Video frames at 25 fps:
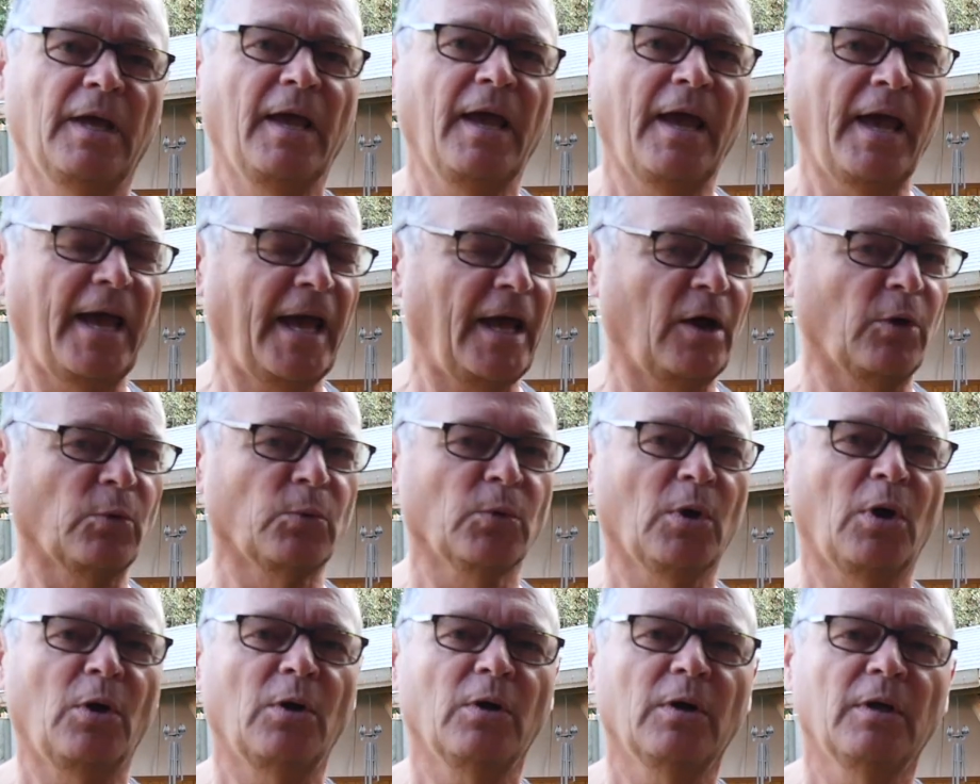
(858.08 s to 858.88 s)
How
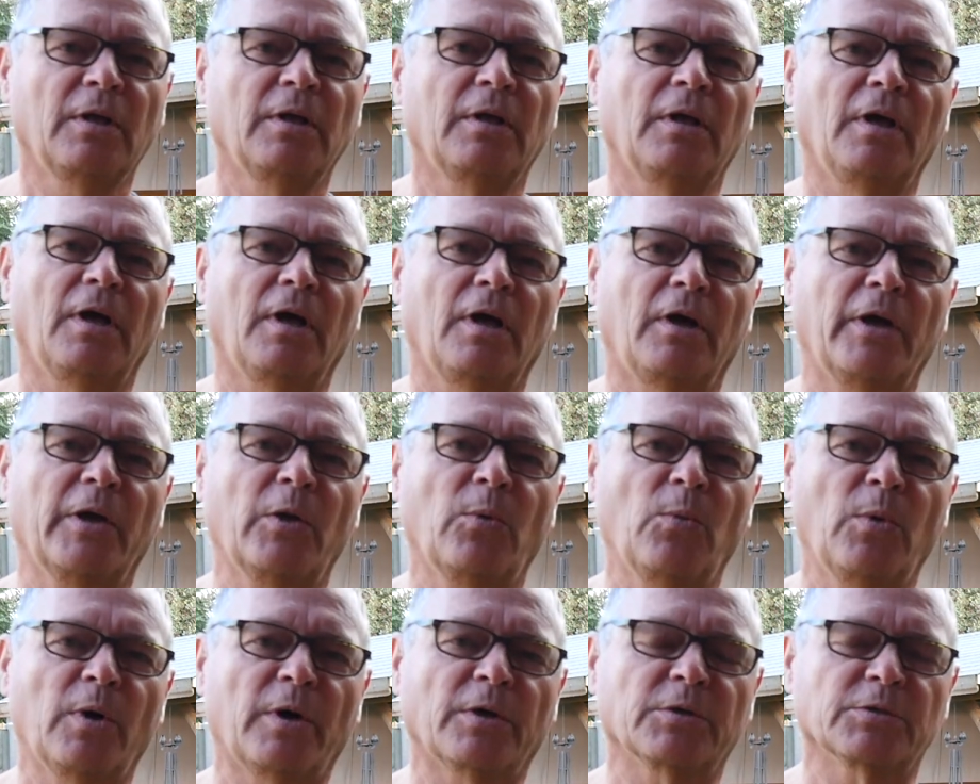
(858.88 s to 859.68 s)
wrong I
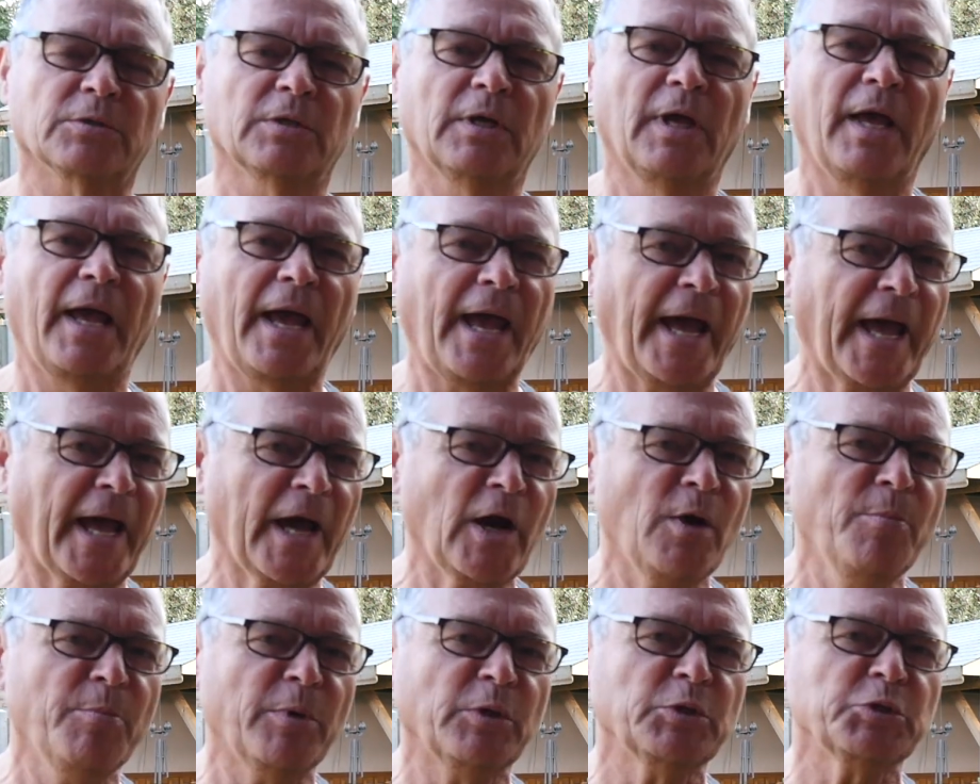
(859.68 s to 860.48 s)
was,
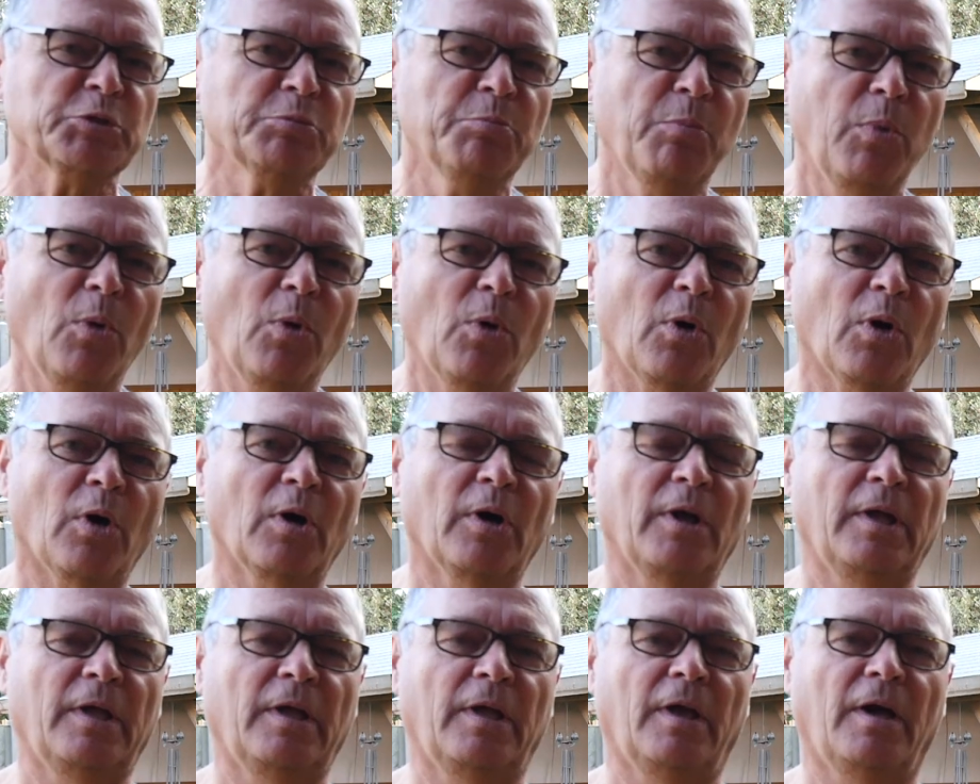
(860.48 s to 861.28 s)
how much more
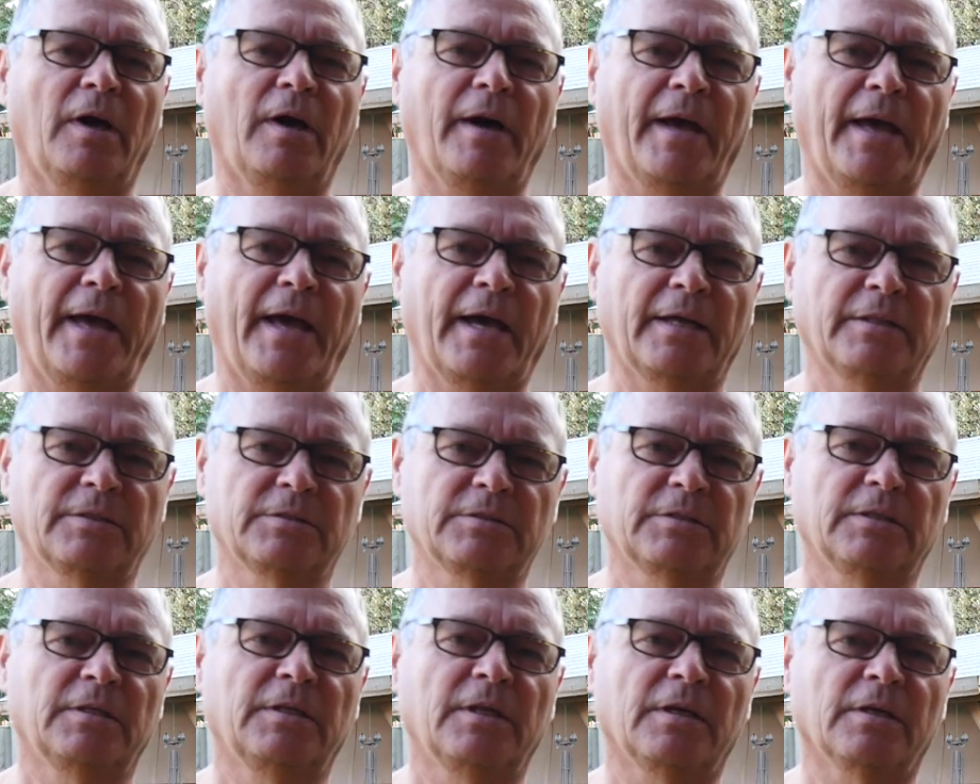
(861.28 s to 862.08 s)
I had
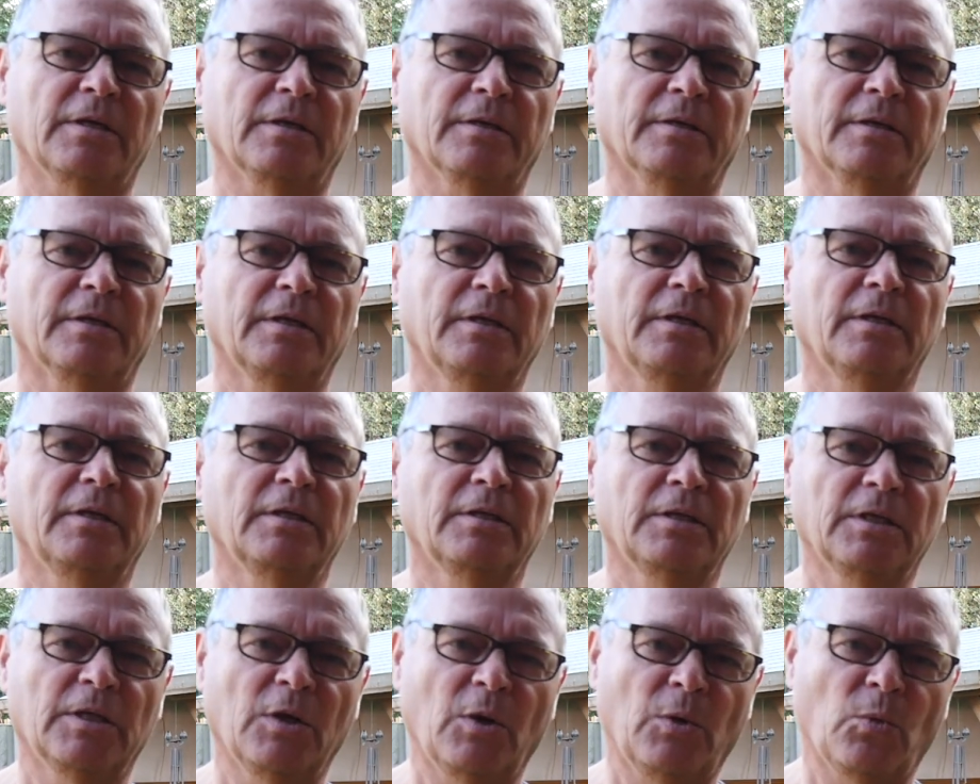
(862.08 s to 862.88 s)
to learn
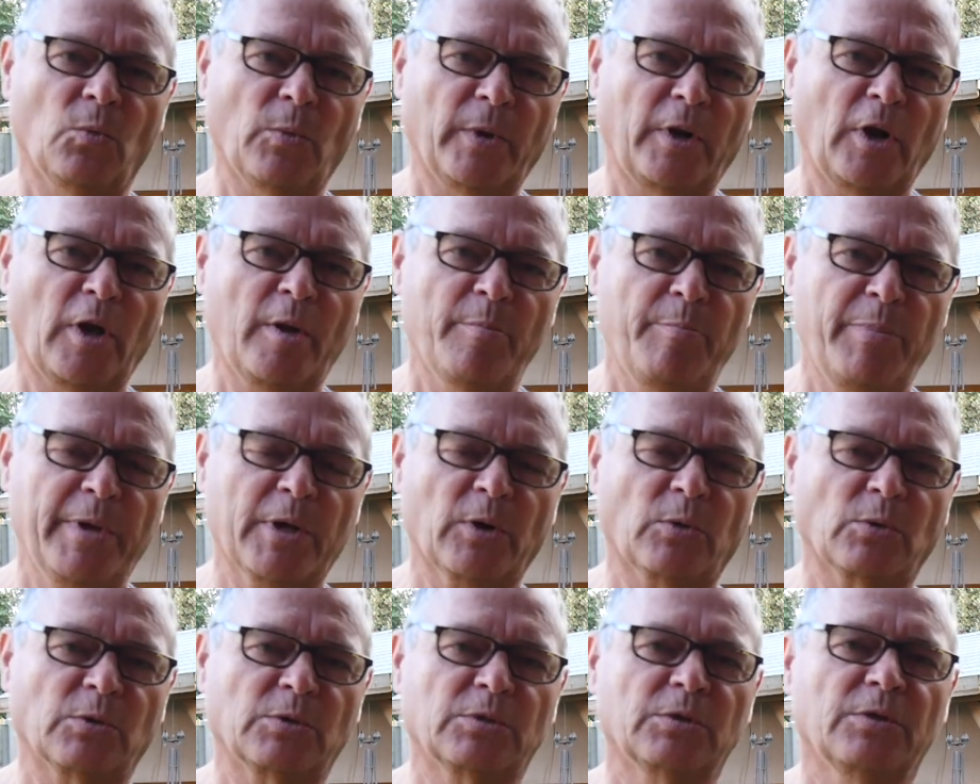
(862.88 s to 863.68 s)
when I
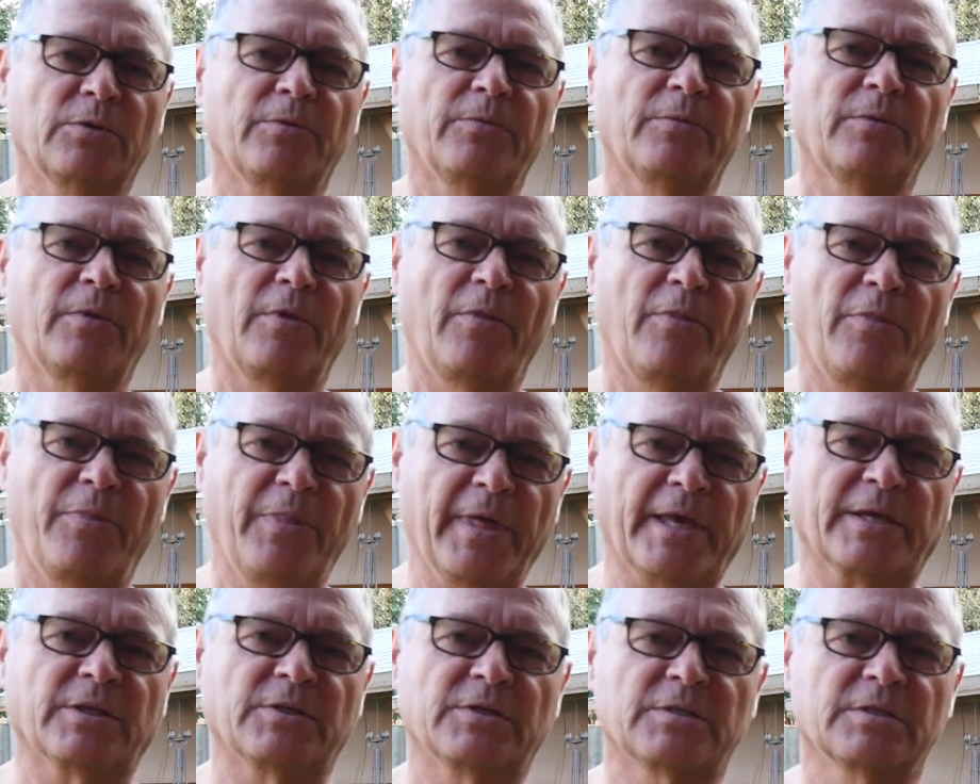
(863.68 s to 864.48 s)
built
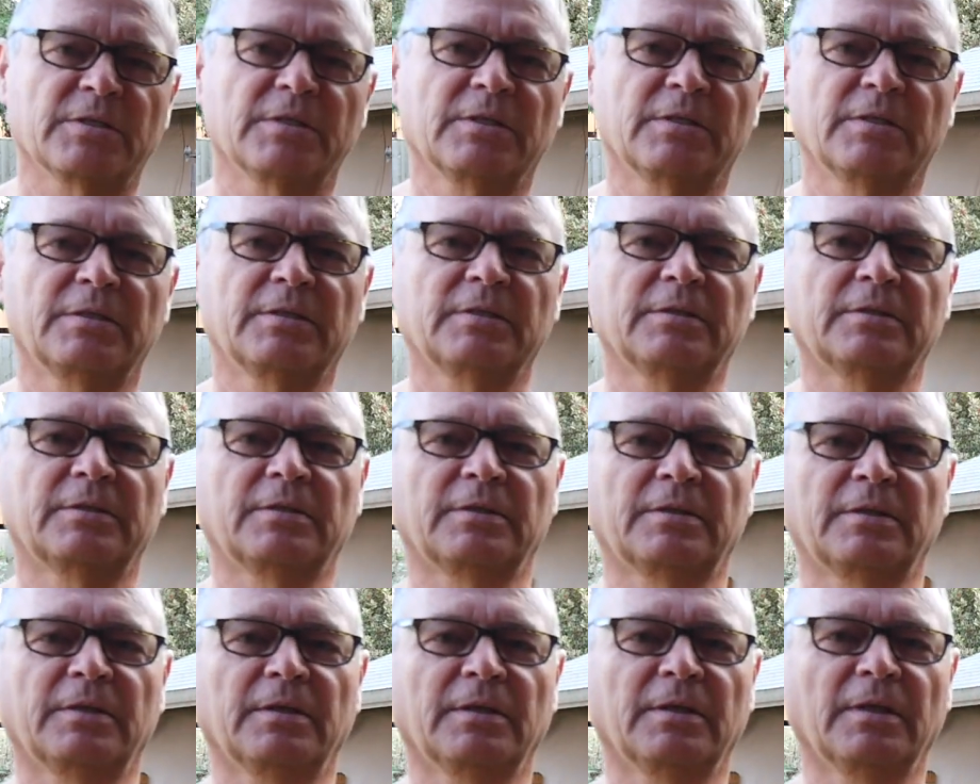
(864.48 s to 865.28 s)
this,
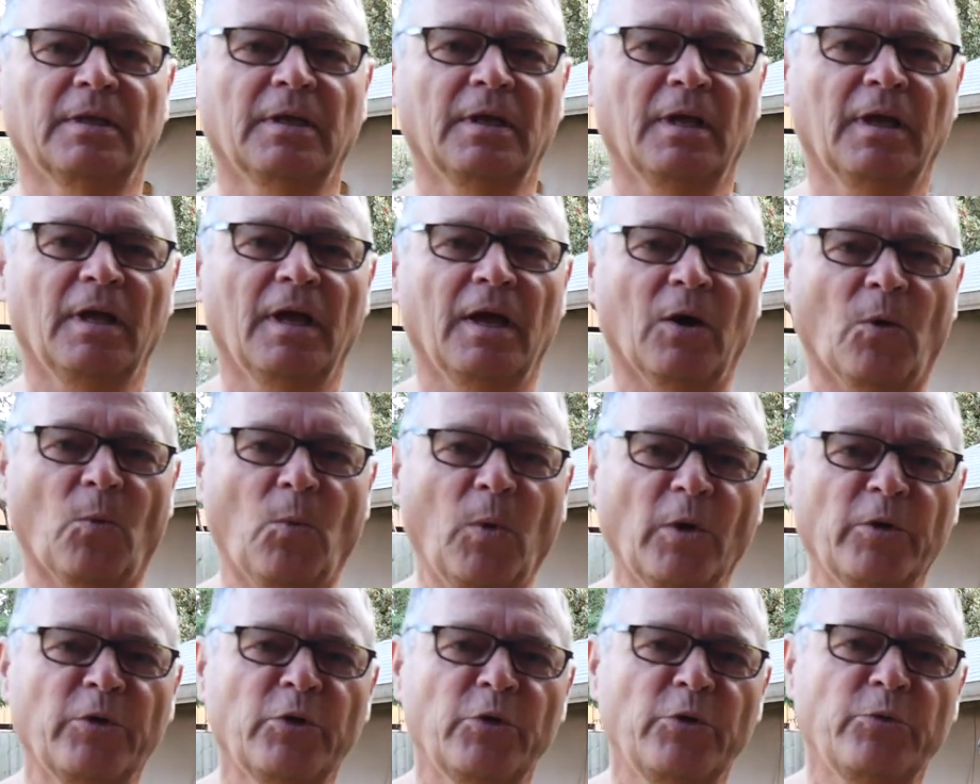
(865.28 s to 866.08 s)
a
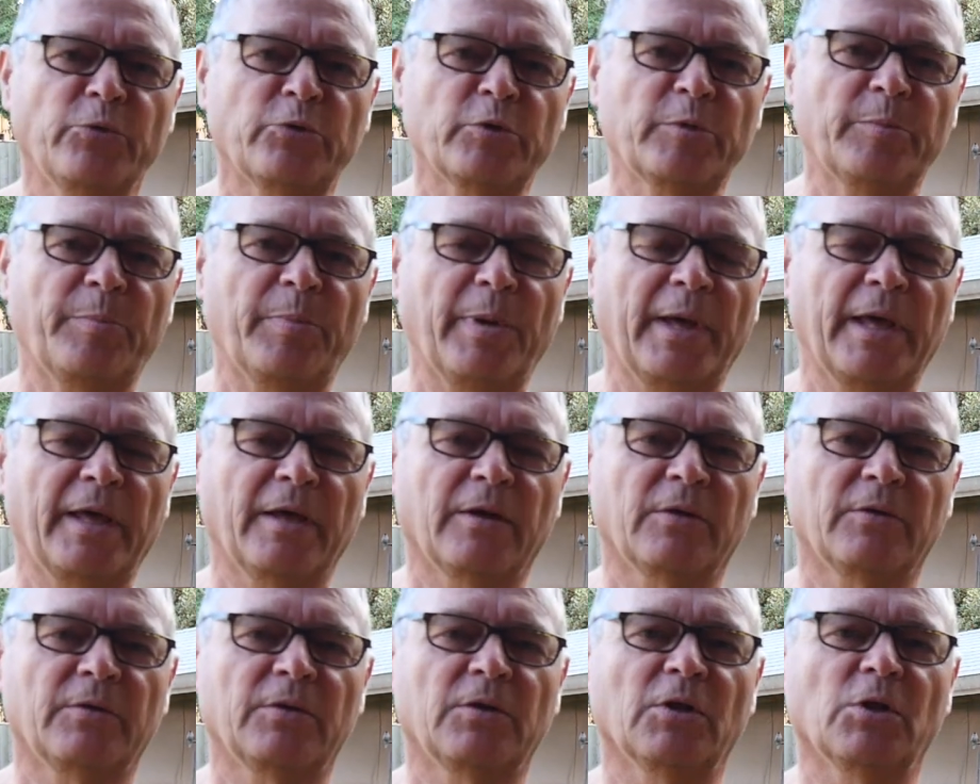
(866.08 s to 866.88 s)
100
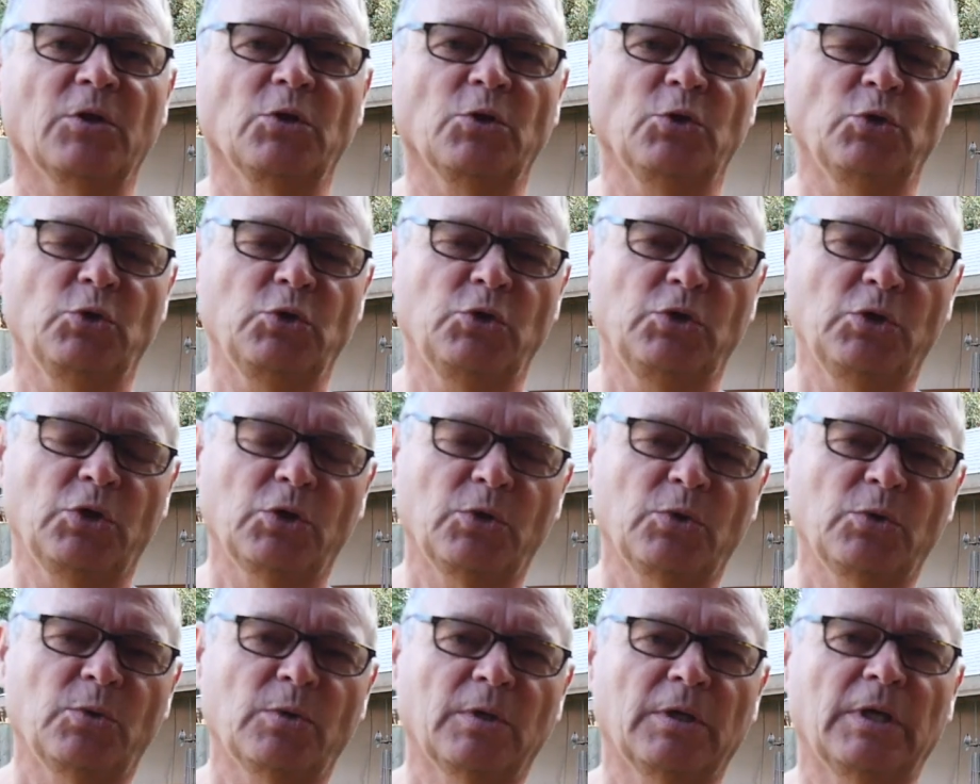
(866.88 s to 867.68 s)
pound
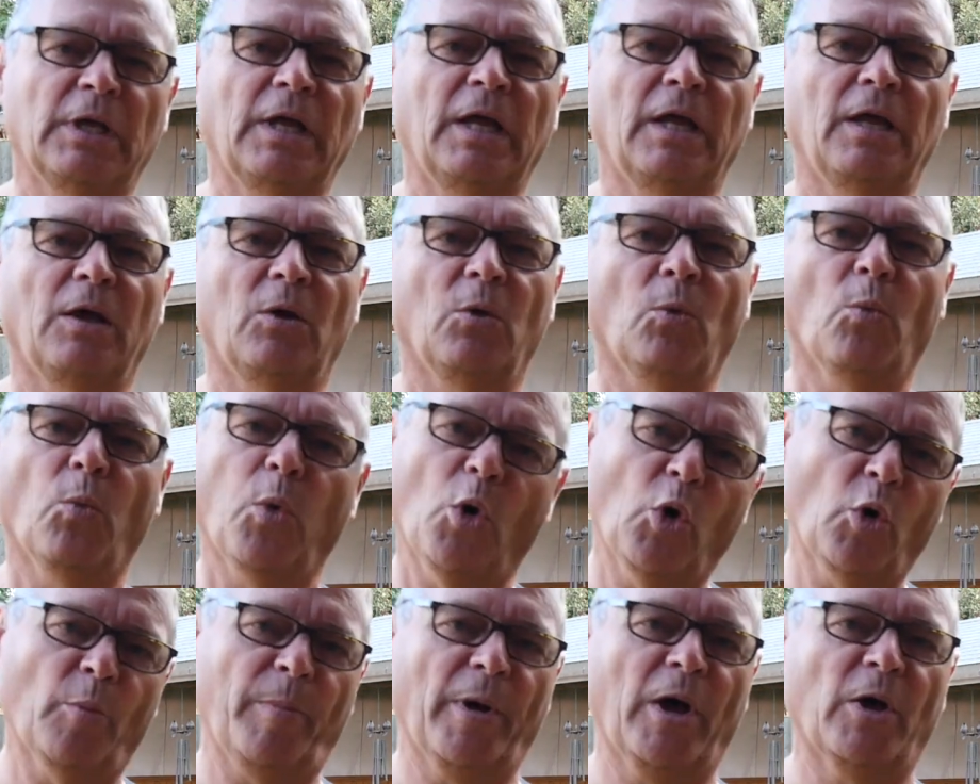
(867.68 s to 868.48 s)
yew
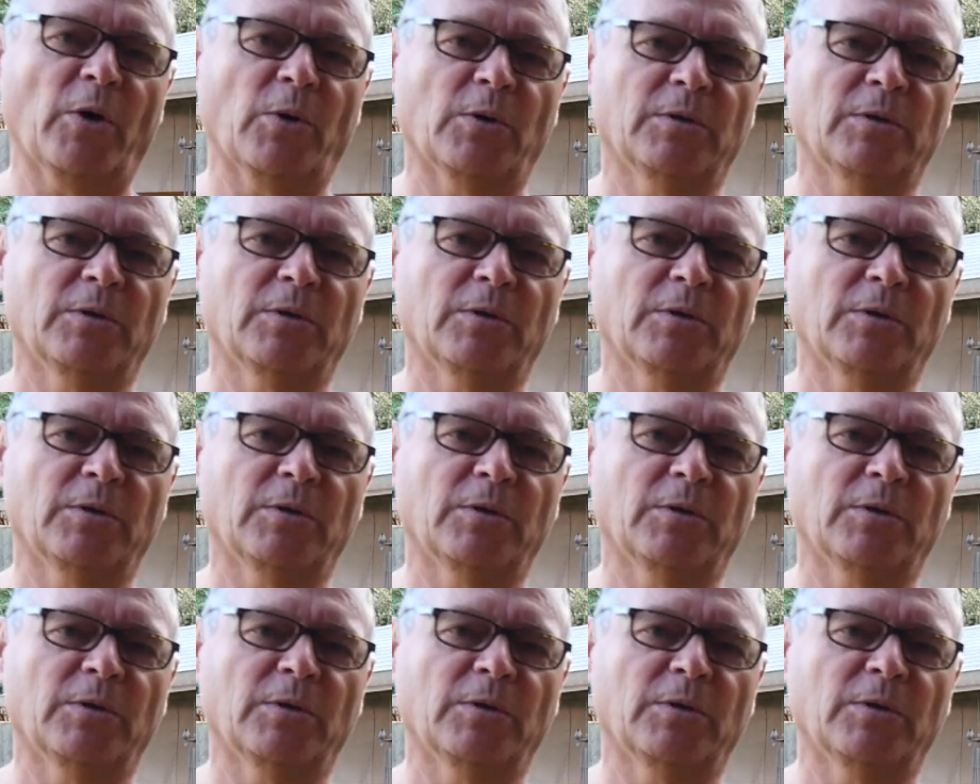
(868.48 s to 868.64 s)
warbow.